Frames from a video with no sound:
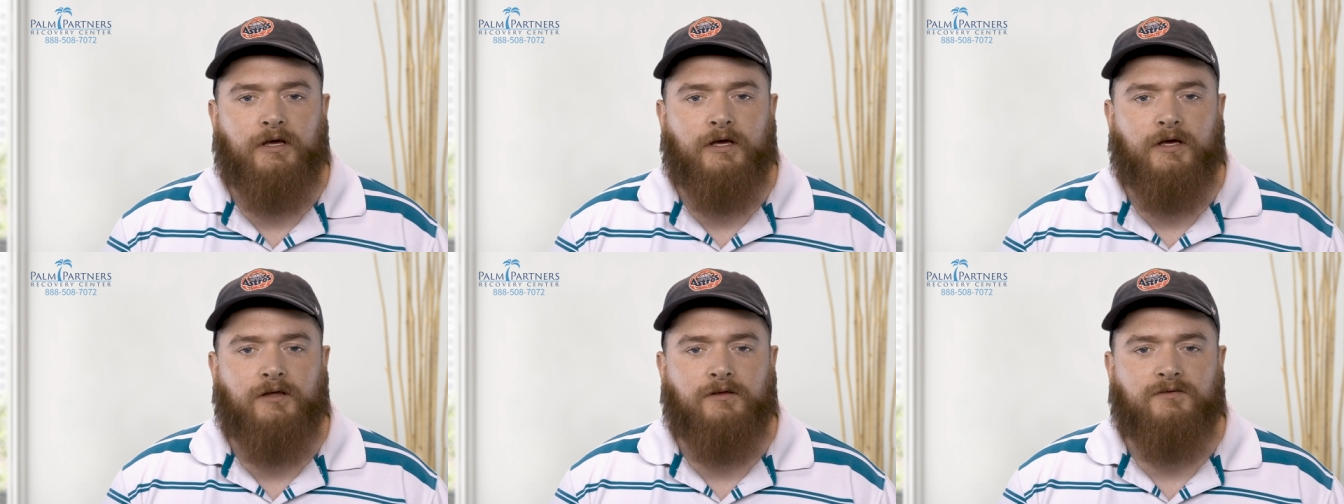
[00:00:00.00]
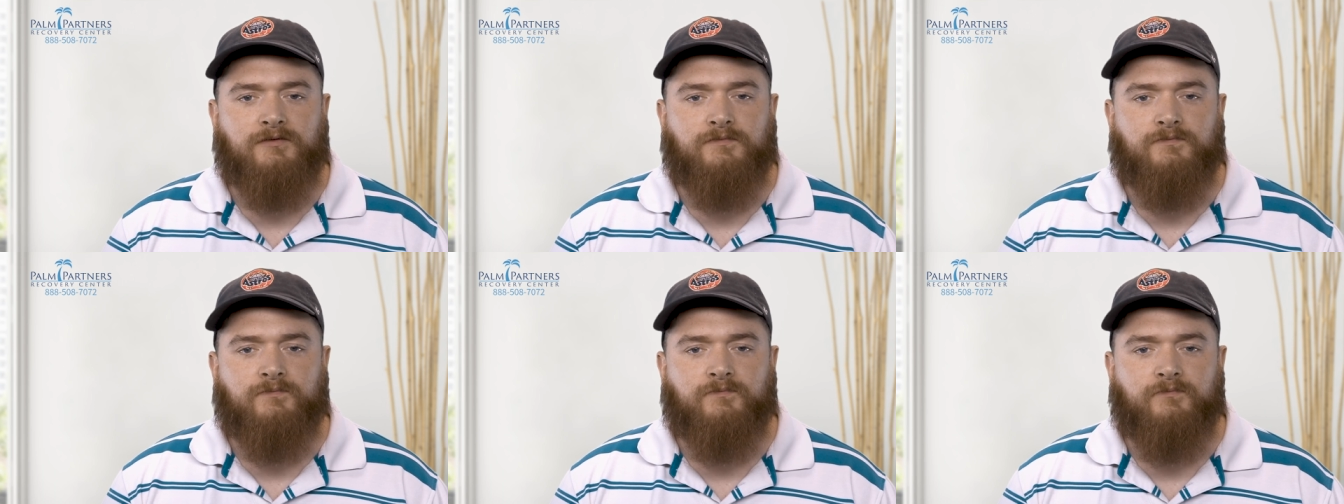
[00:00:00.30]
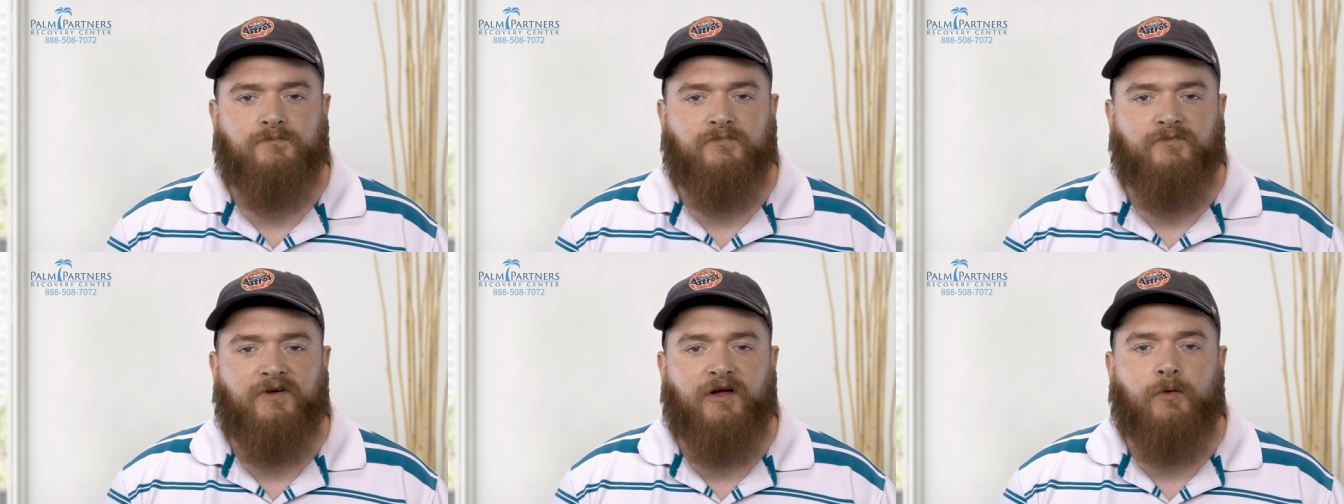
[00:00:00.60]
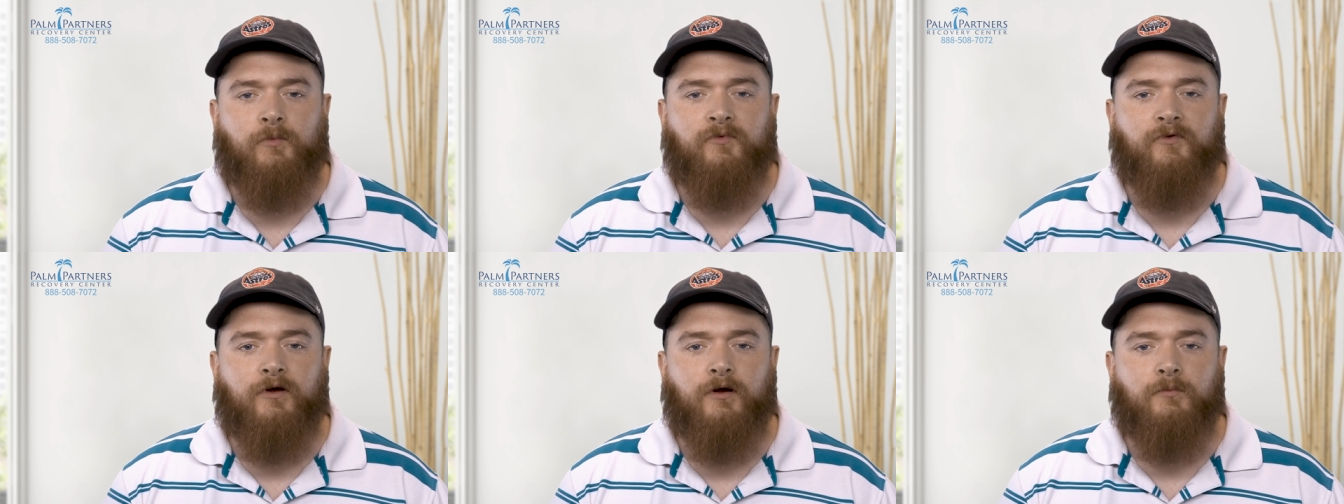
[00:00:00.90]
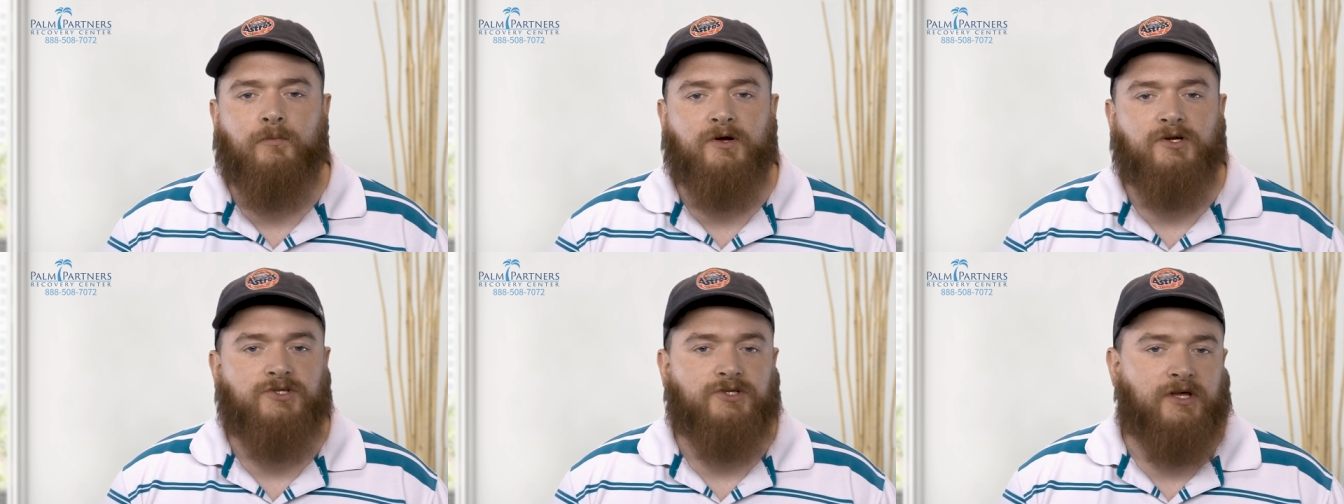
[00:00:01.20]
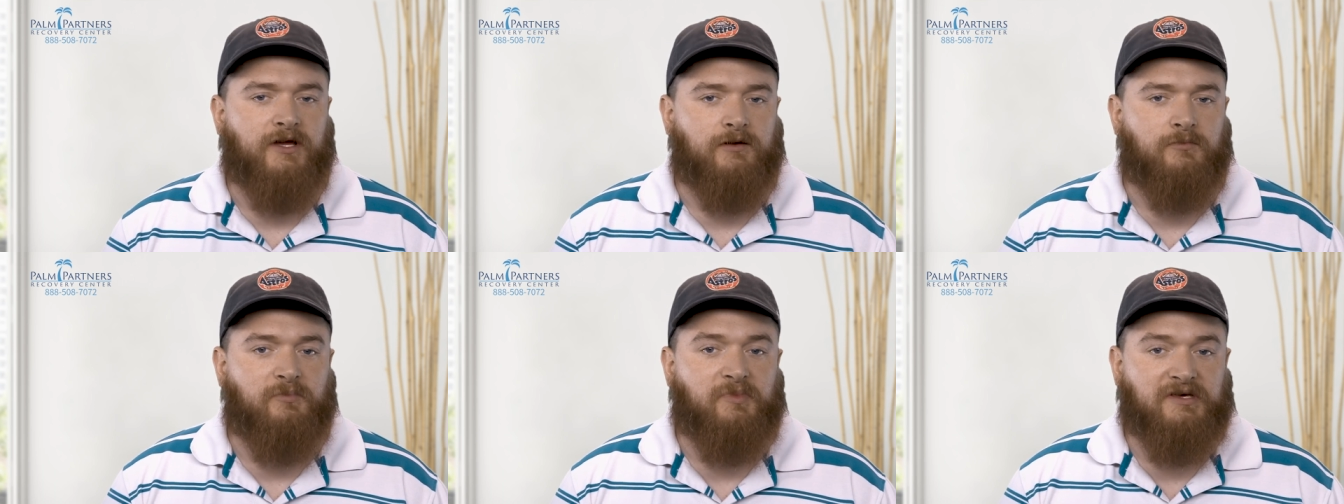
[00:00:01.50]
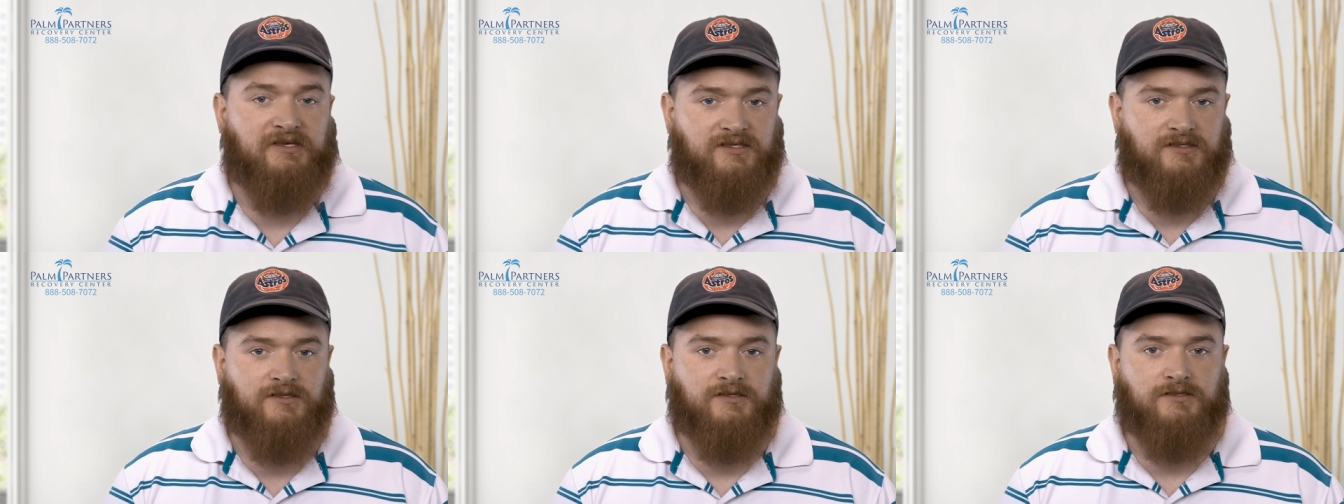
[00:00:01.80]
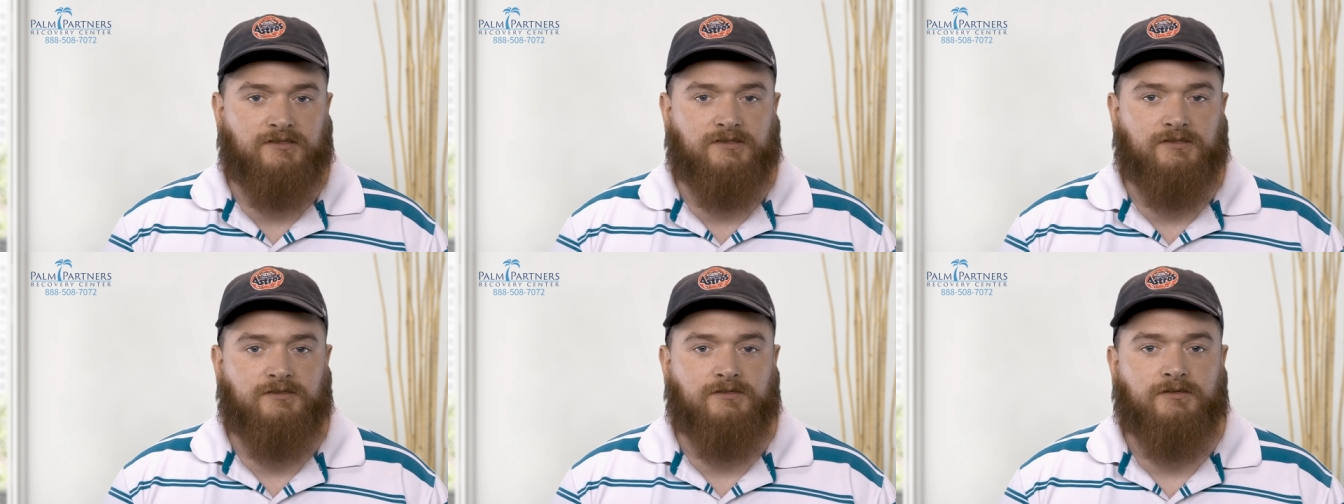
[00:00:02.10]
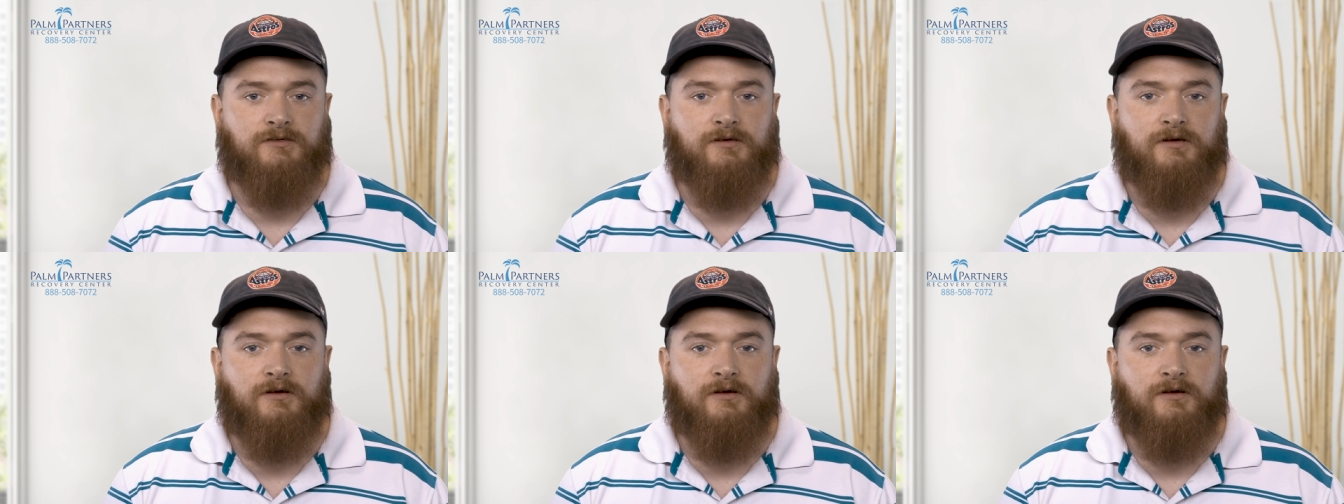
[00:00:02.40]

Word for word: it felt very much like a business.